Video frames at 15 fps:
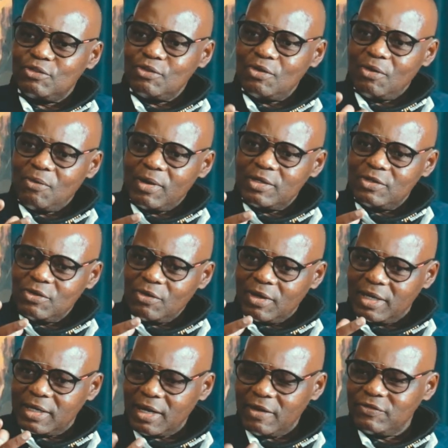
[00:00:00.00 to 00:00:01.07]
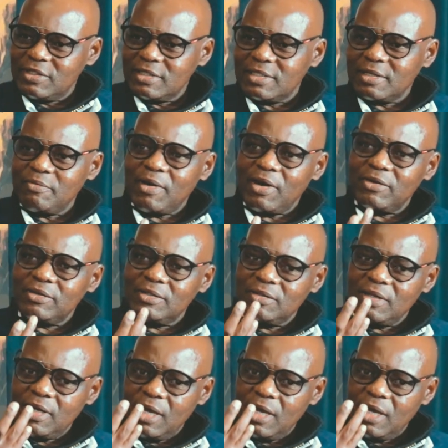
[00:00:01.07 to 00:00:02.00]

to know what your craft is about.